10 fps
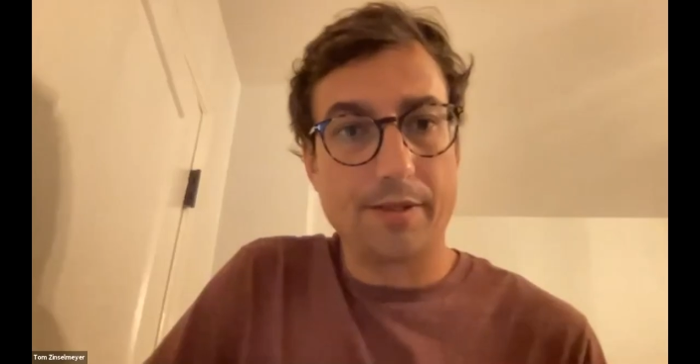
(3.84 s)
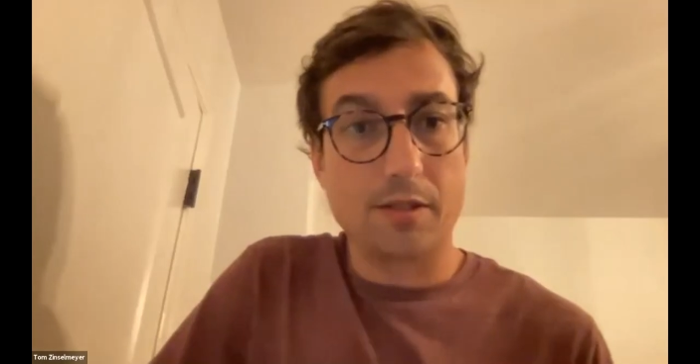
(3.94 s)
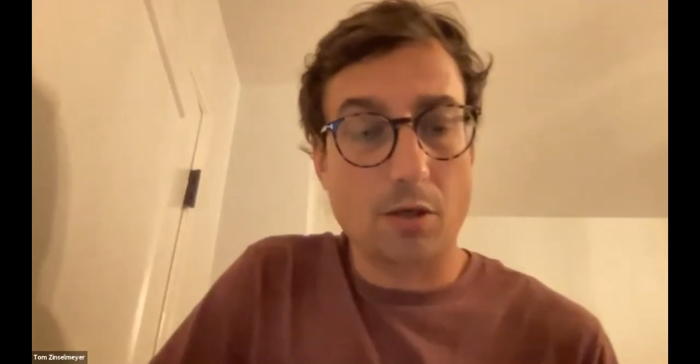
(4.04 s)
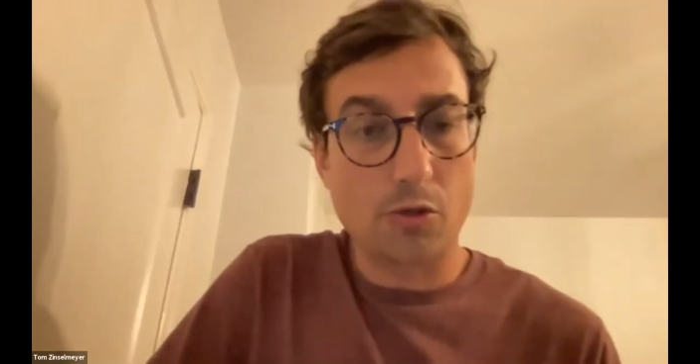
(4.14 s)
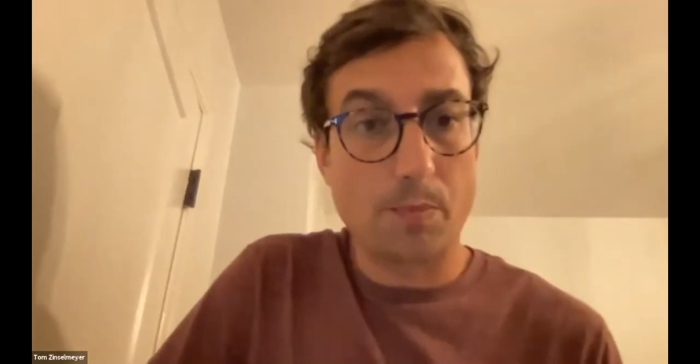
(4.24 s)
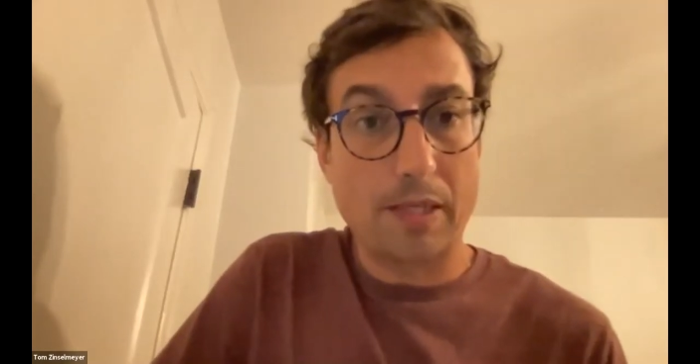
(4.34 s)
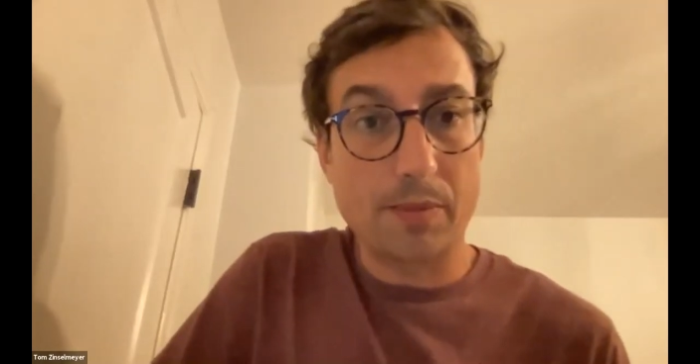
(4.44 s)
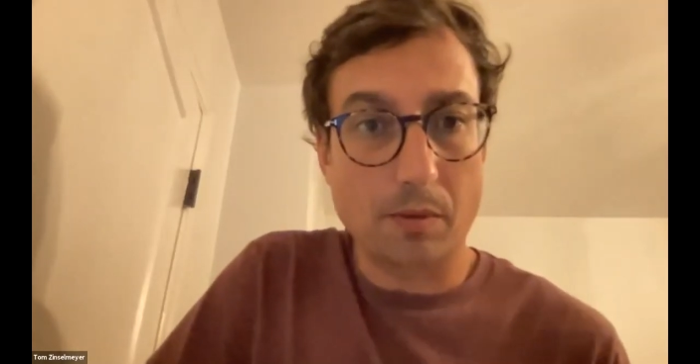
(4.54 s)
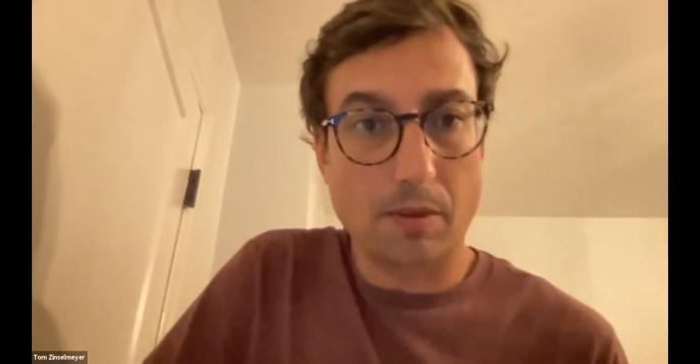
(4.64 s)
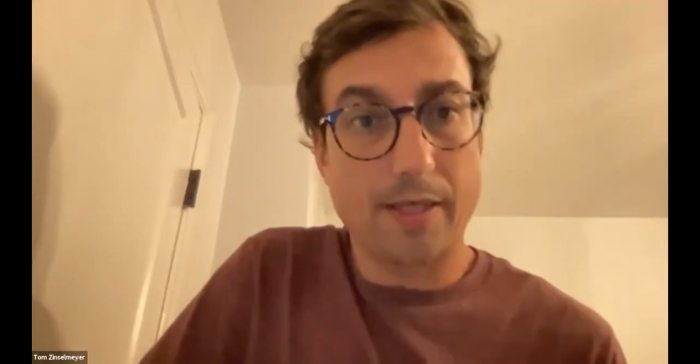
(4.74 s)
this is Coach
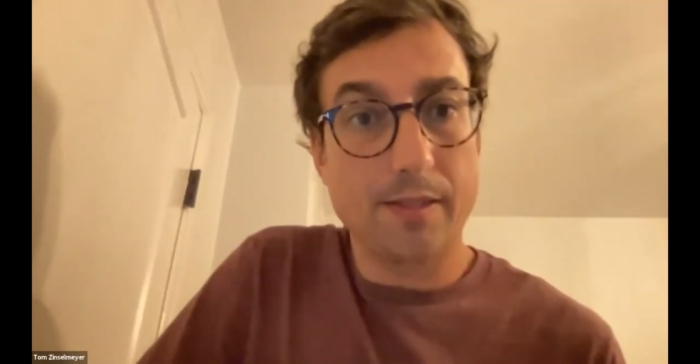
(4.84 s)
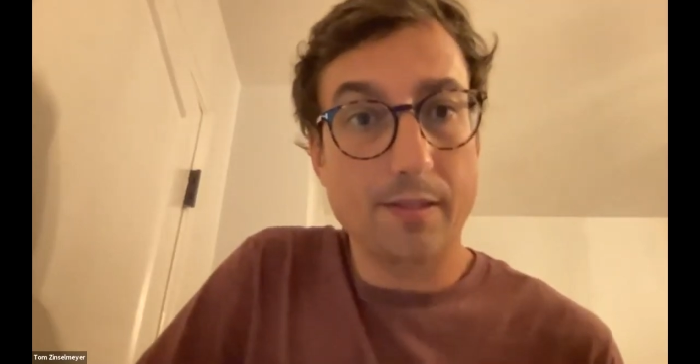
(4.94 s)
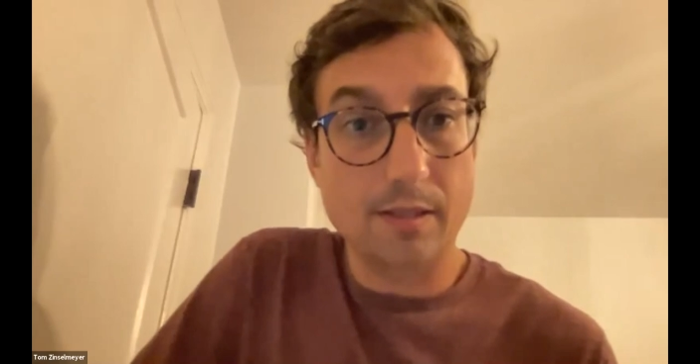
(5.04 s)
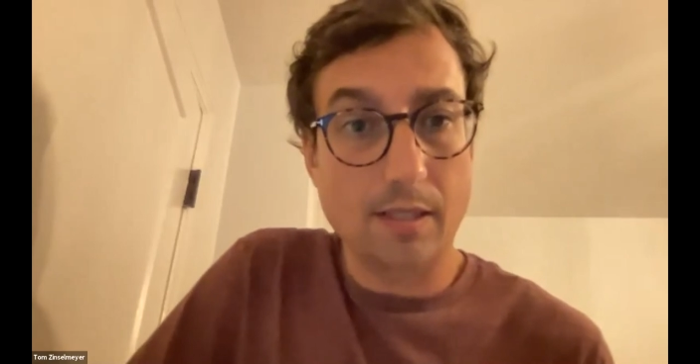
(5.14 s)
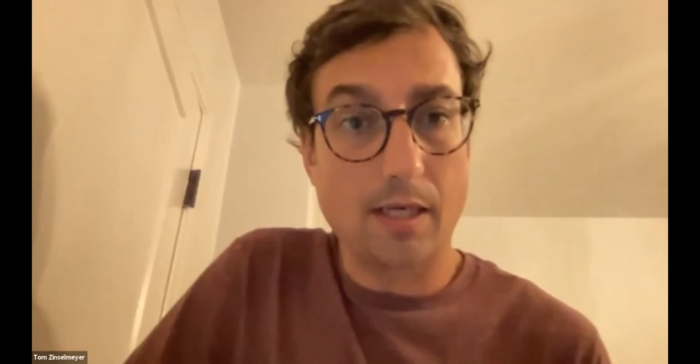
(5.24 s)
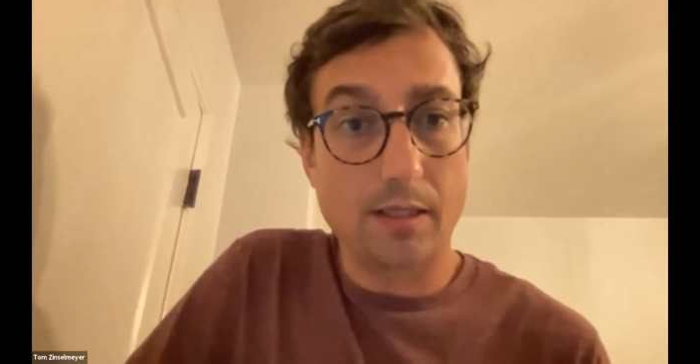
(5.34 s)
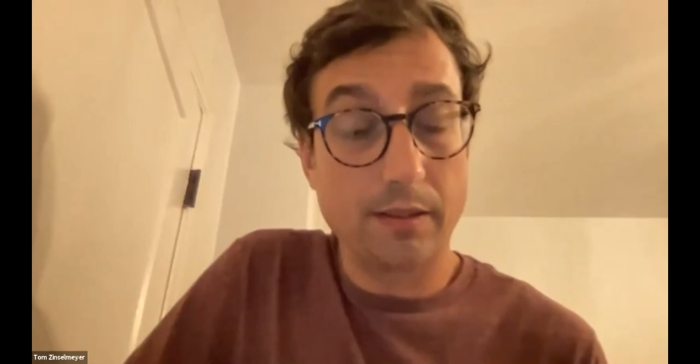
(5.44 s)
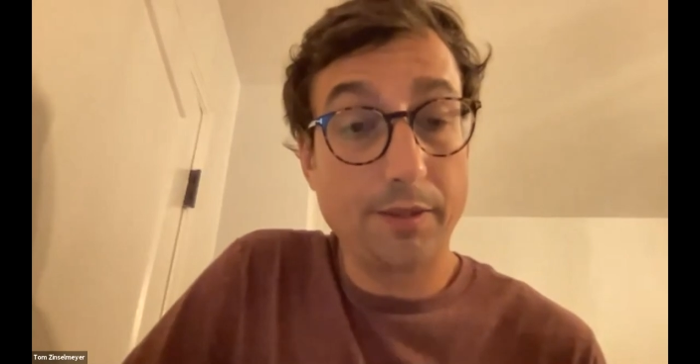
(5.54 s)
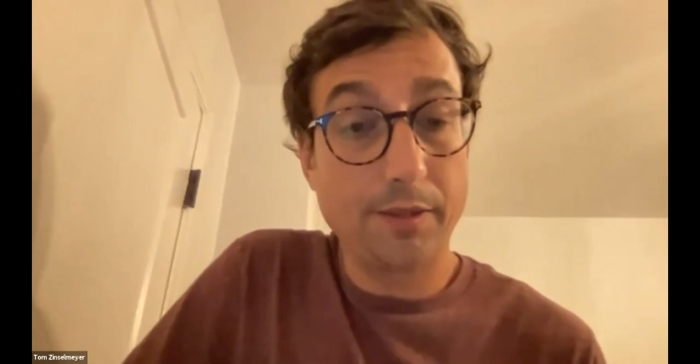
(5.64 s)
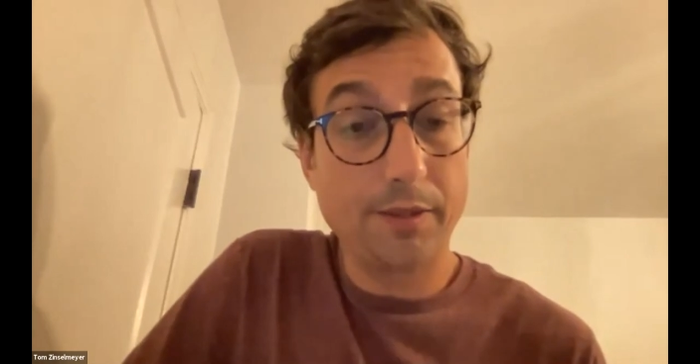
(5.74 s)
Baseball Rights uh,
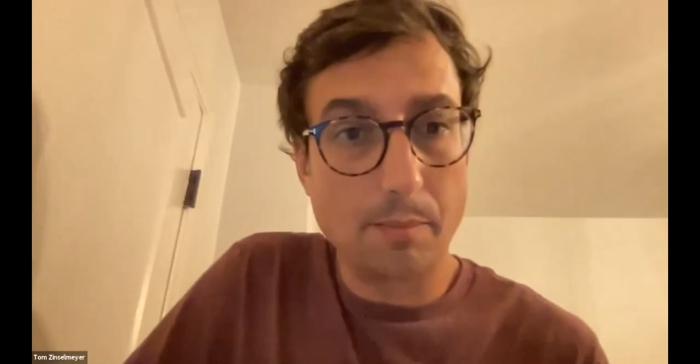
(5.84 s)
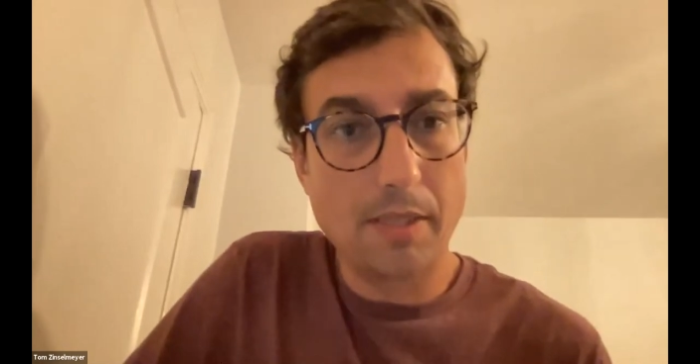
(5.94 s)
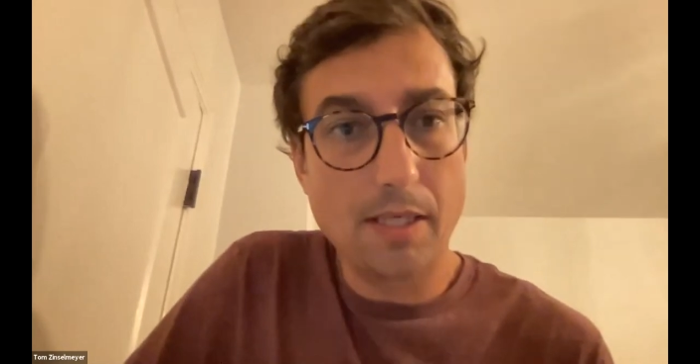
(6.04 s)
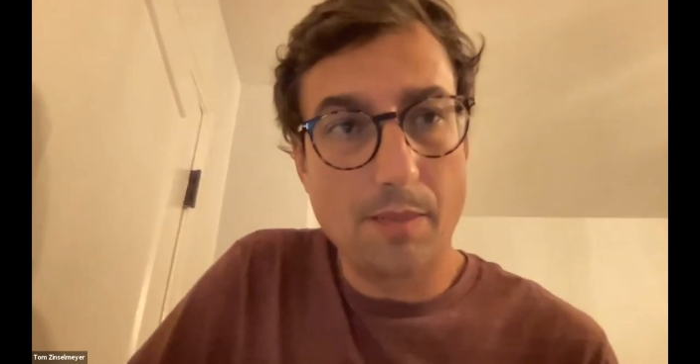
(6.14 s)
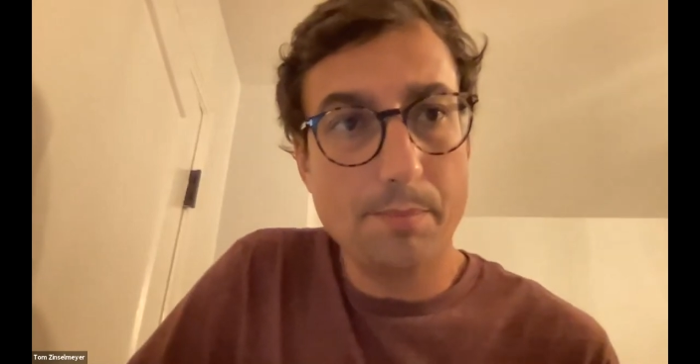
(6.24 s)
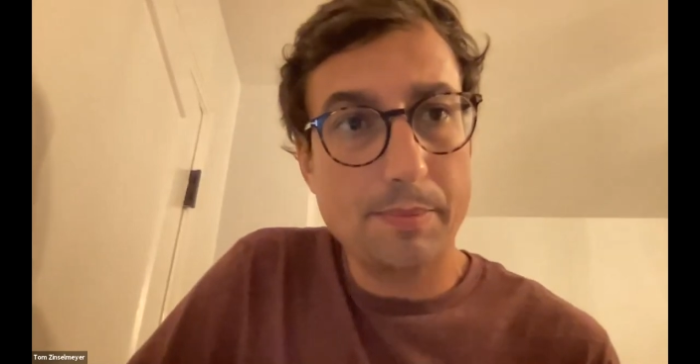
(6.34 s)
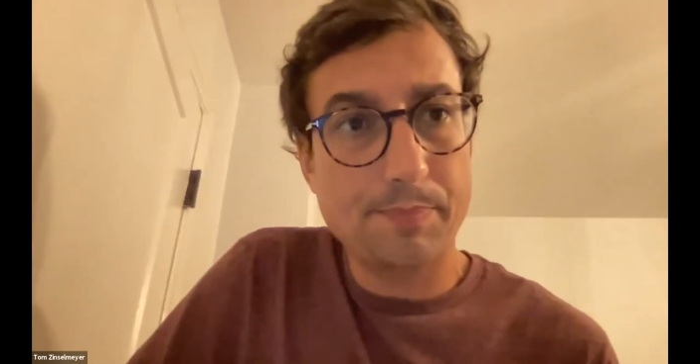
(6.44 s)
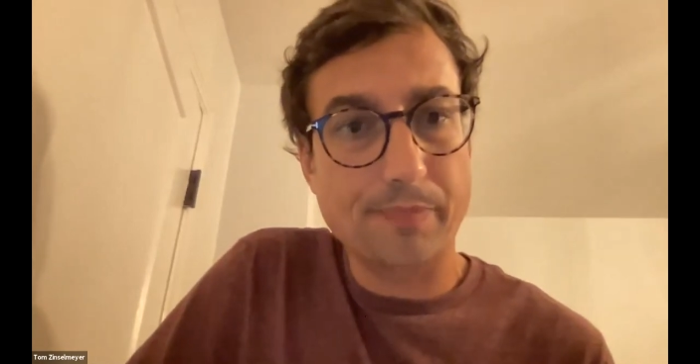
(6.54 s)
Leadership Meetup,